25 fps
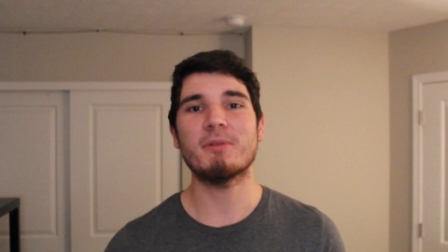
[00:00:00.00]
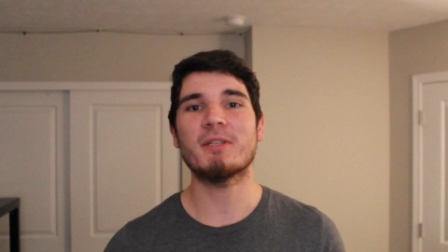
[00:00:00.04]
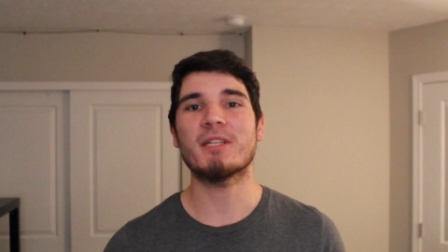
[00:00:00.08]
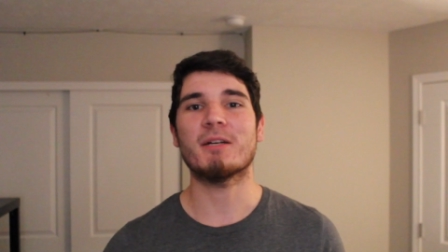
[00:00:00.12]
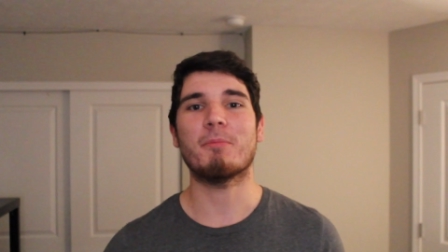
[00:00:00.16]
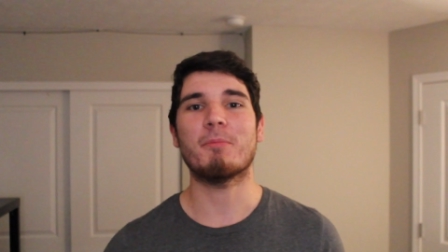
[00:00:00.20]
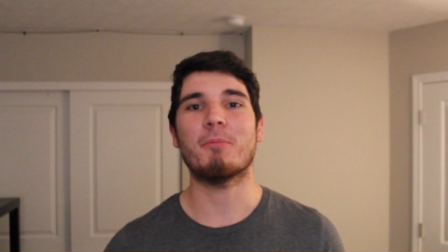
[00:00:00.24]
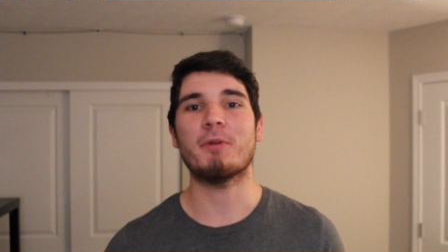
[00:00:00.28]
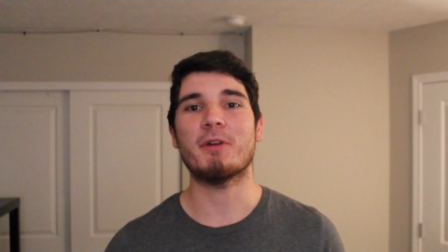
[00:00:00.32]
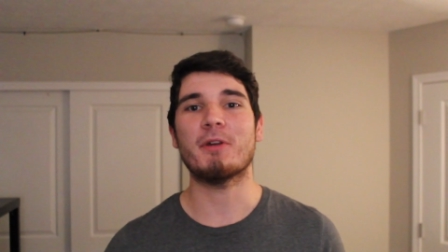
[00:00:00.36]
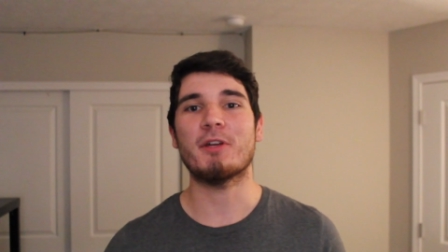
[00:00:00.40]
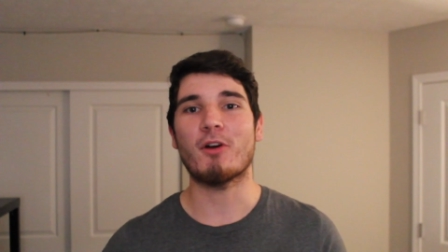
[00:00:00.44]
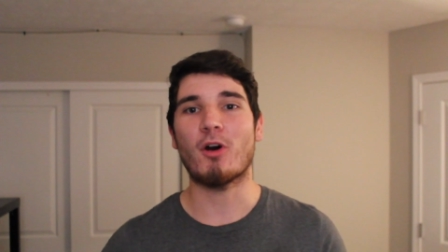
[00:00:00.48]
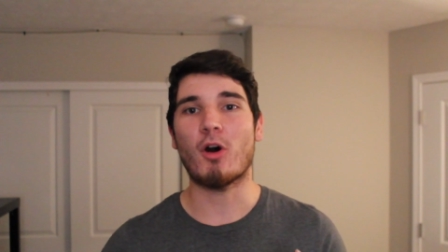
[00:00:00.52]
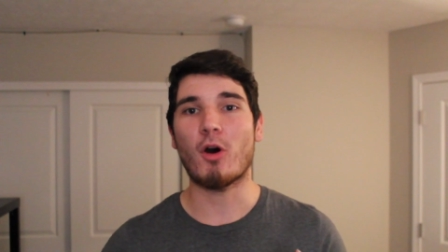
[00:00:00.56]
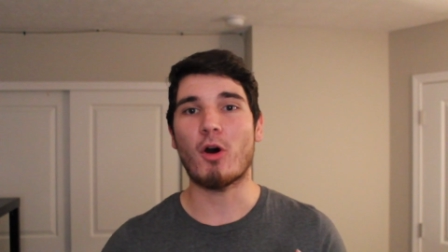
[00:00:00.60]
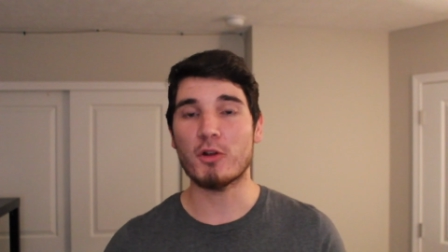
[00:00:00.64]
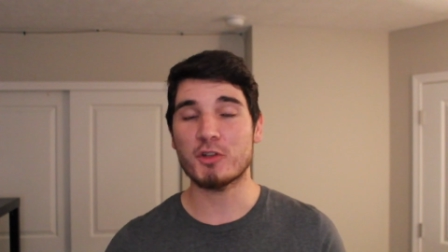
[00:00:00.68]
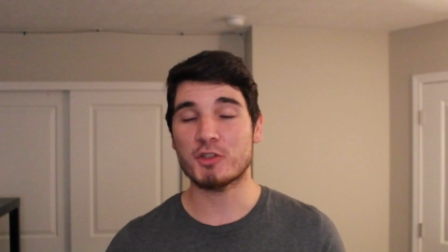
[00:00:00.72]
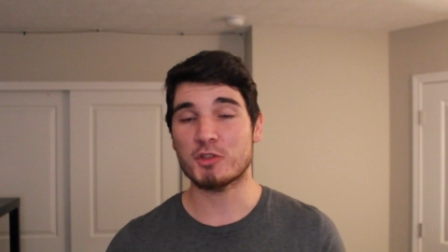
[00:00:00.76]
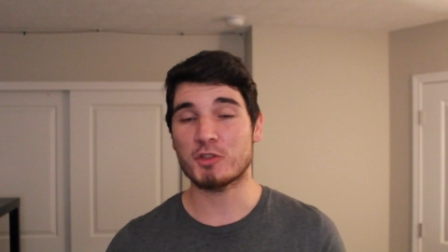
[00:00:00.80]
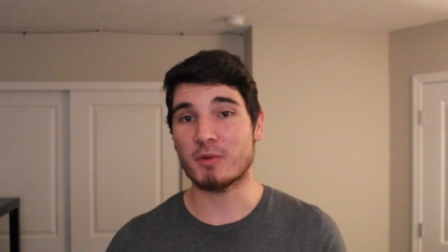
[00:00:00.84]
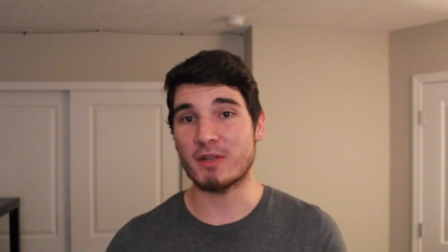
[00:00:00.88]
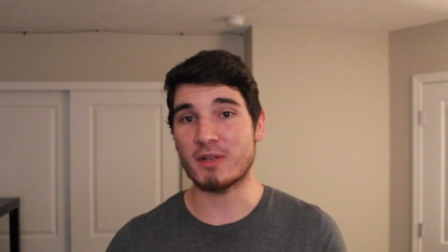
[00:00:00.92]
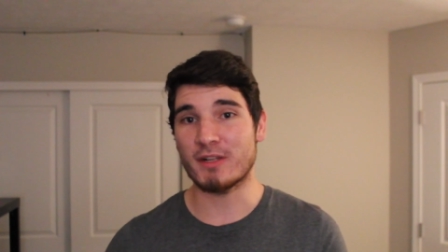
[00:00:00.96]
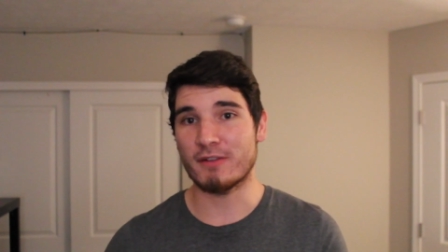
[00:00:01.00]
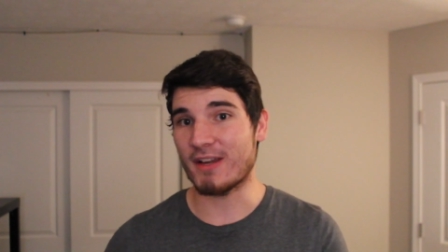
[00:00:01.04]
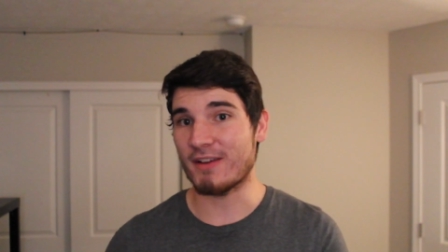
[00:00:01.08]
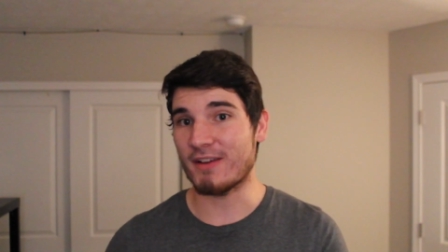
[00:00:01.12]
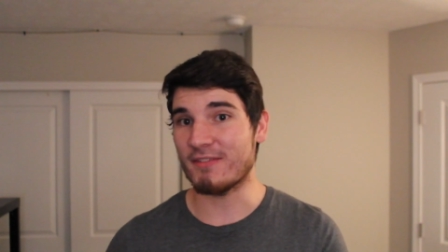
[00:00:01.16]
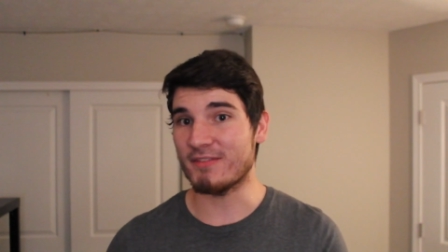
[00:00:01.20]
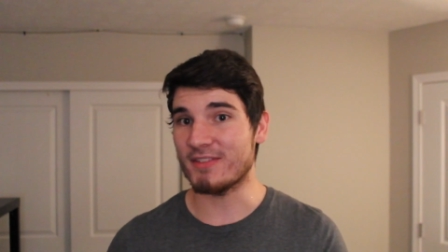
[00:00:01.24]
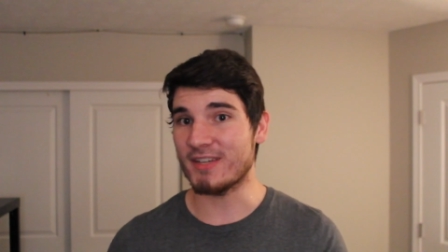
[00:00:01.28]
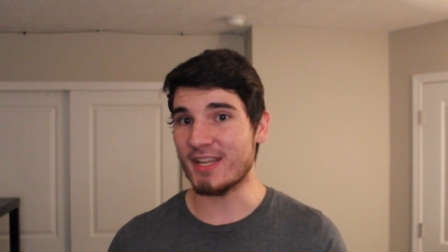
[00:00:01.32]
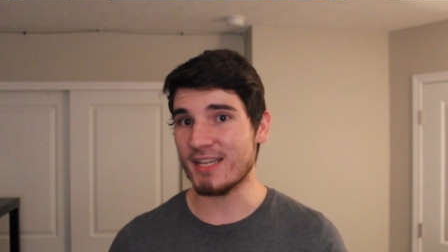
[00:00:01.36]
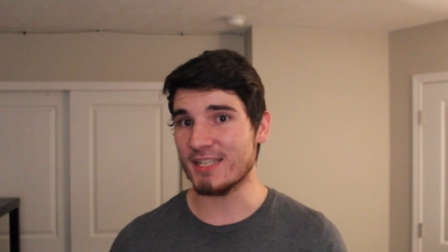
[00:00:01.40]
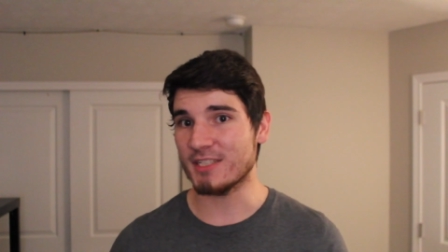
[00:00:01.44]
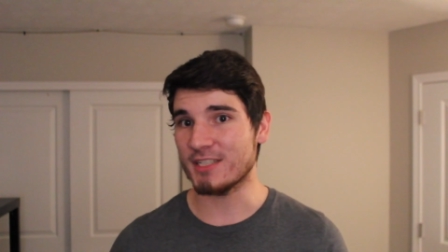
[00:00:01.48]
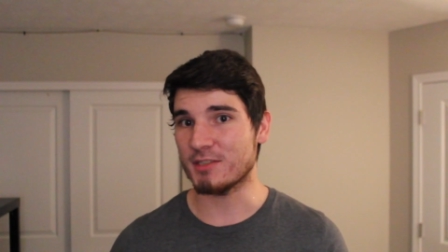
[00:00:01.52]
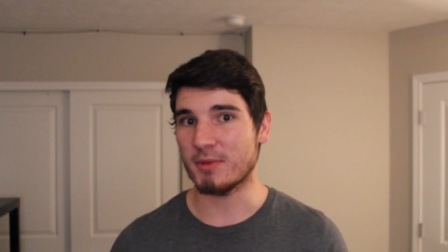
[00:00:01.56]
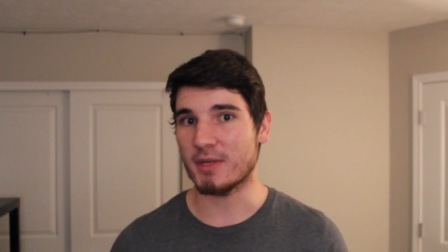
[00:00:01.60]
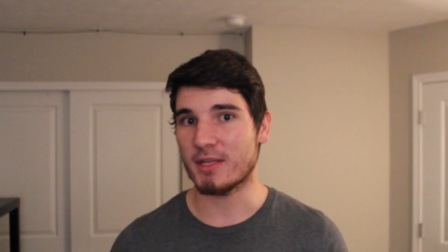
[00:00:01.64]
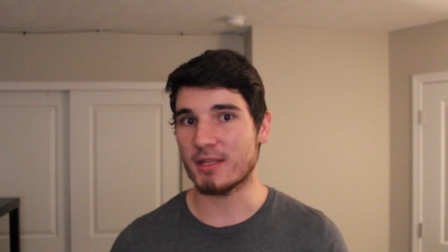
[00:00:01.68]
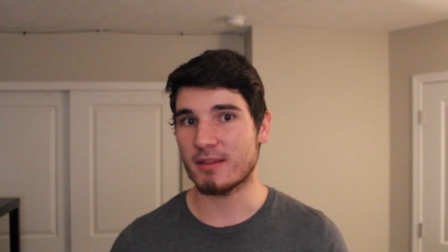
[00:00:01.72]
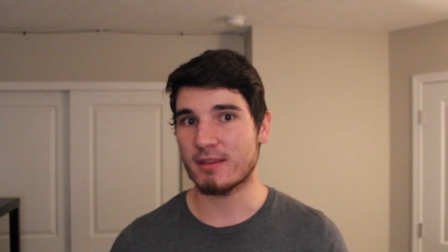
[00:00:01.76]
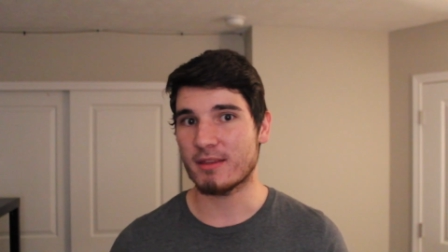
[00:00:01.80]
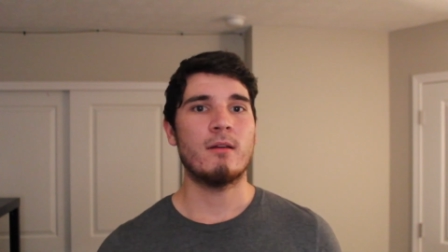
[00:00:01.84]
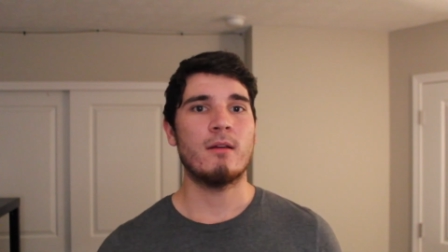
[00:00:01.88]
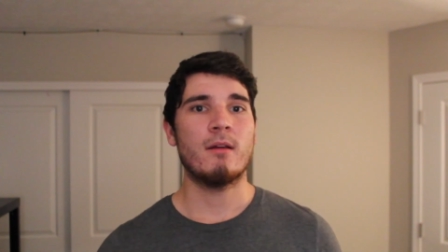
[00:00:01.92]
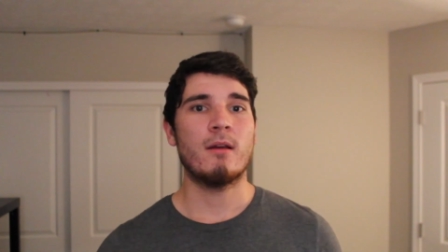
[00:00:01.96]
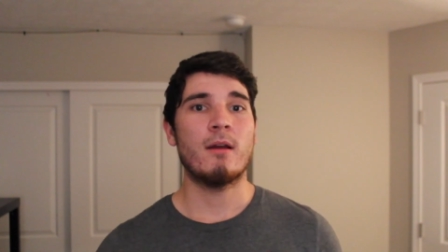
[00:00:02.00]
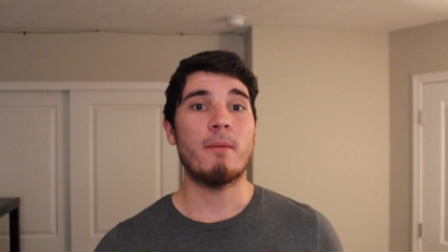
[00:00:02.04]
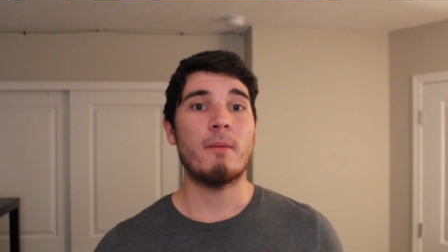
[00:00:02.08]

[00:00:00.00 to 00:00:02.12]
complete all twenty-five days with.